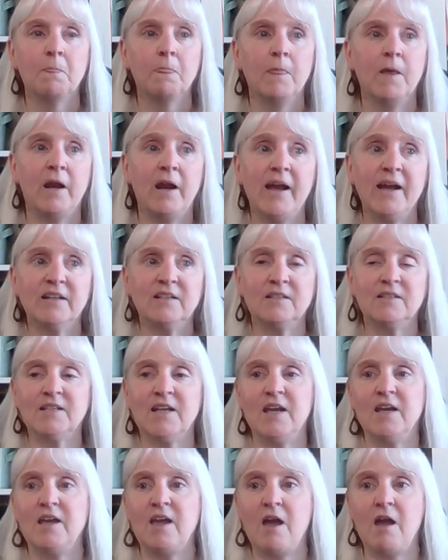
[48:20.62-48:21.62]
And I had to
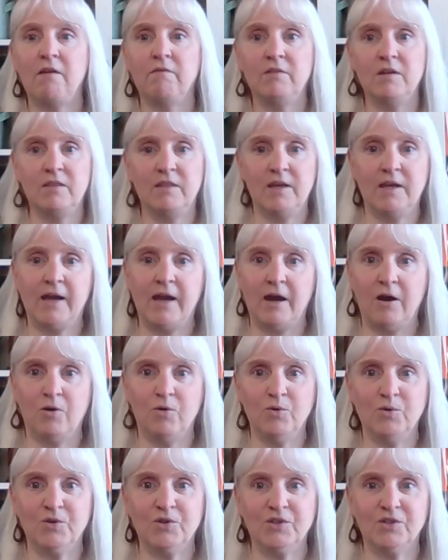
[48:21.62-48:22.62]
take everything
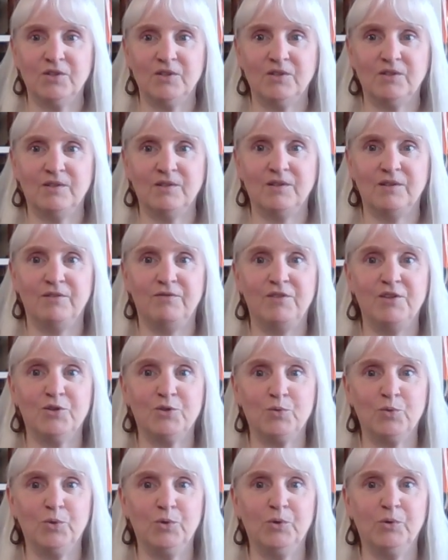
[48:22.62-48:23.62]
out of
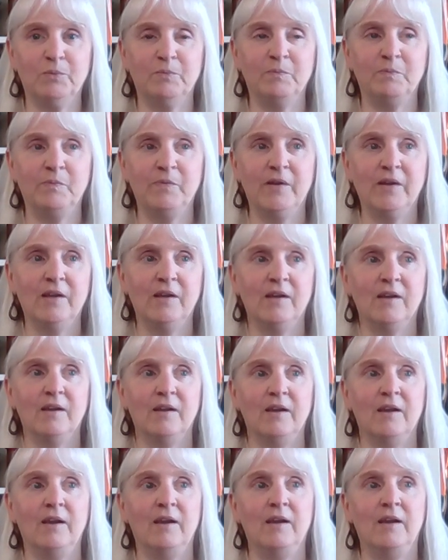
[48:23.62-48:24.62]
this room,
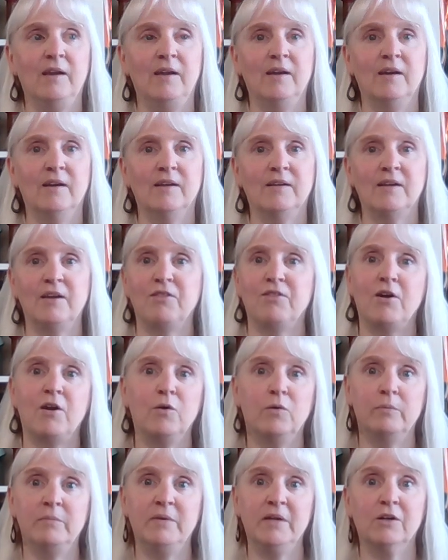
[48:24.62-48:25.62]
and I thought it
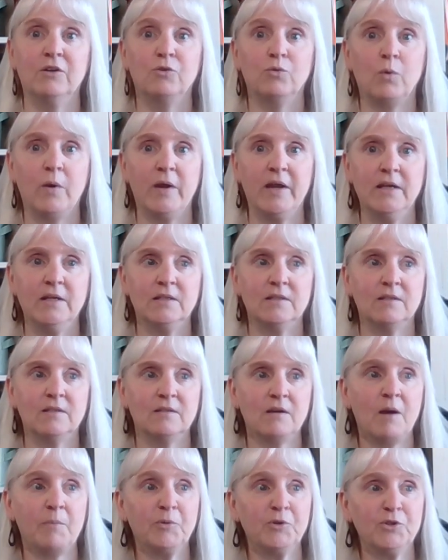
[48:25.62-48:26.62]
would be a great
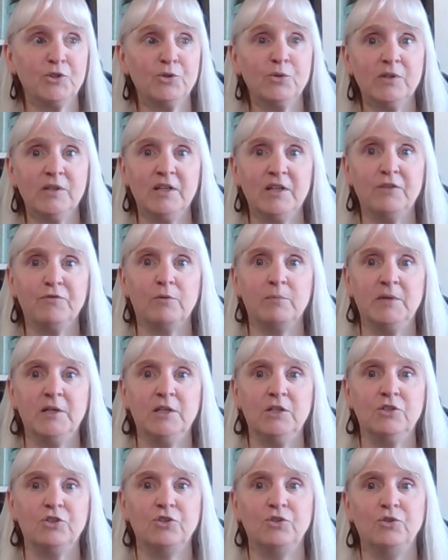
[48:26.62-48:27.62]
opportunity for me
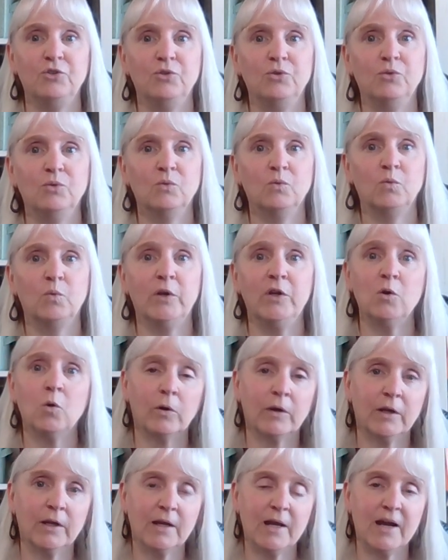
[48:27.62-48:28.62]
to
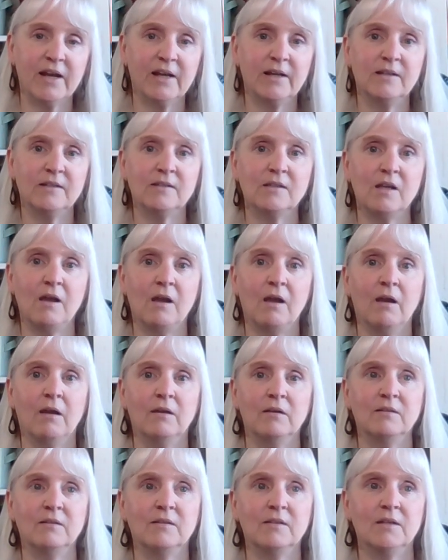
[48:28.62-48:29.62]
reorganize
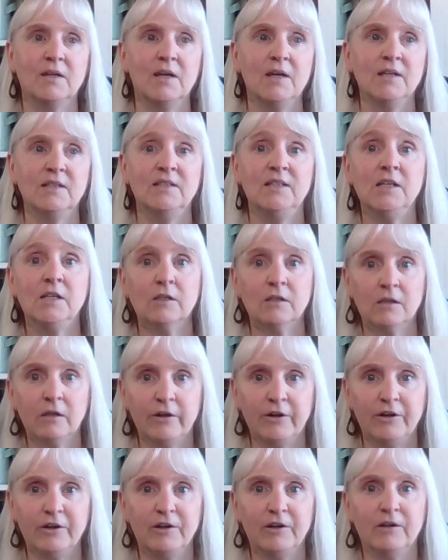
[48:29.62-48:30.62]
and
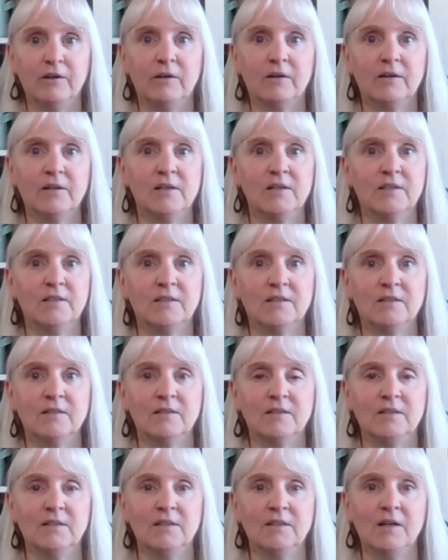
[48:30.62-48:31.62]
declutter, because
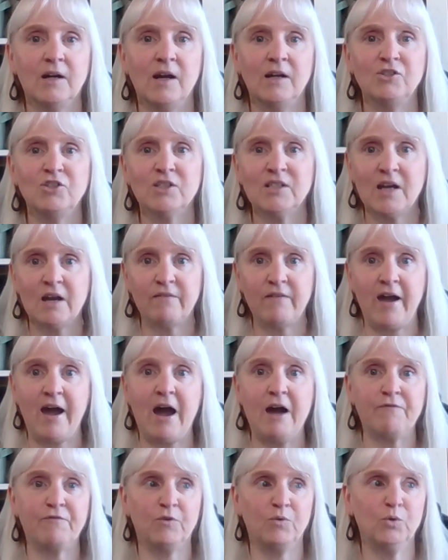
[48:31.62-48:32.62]
I just have
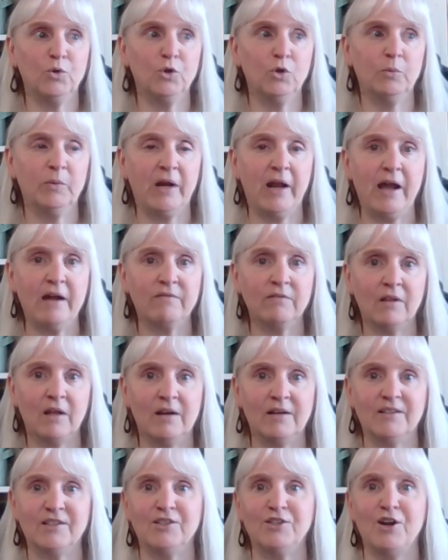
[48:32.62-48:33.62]
half a room and I have a lot
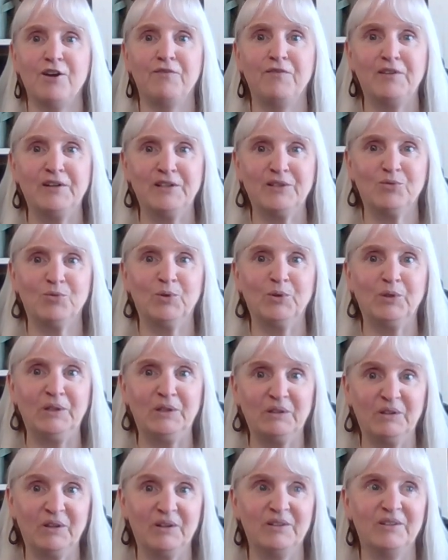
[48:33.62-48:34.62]
of stuff and it's really
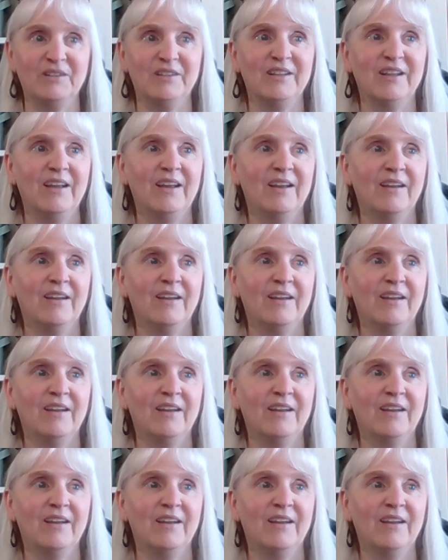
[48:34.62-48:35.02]
cluttered.